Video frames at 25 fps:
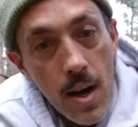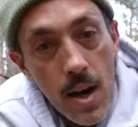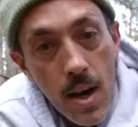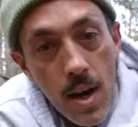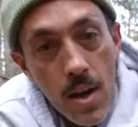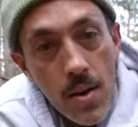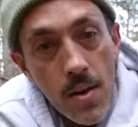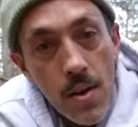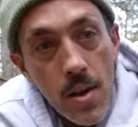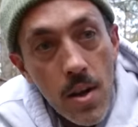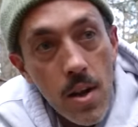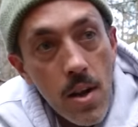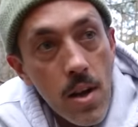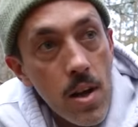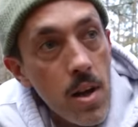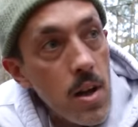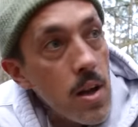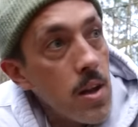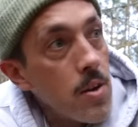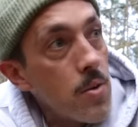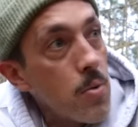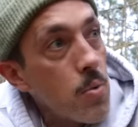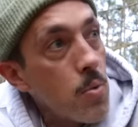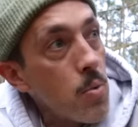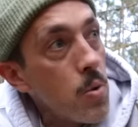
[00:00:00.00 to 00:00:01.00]
And
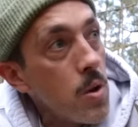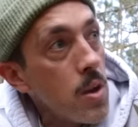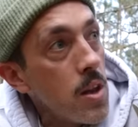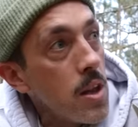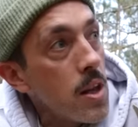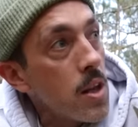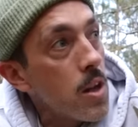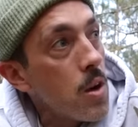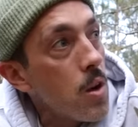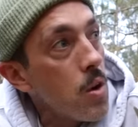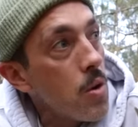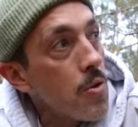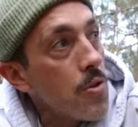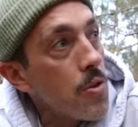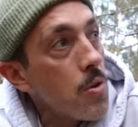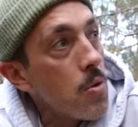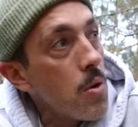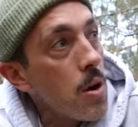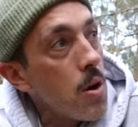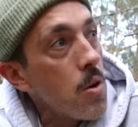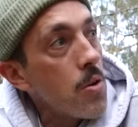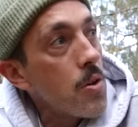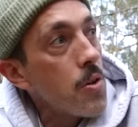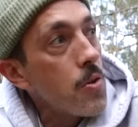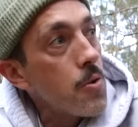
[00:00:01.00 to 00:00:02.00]
it really goes
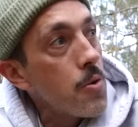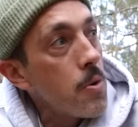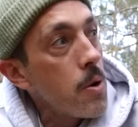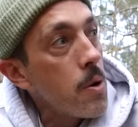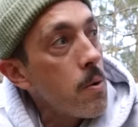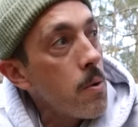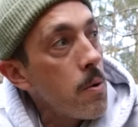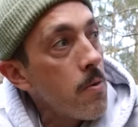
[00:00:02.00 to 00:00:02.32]
around the tree.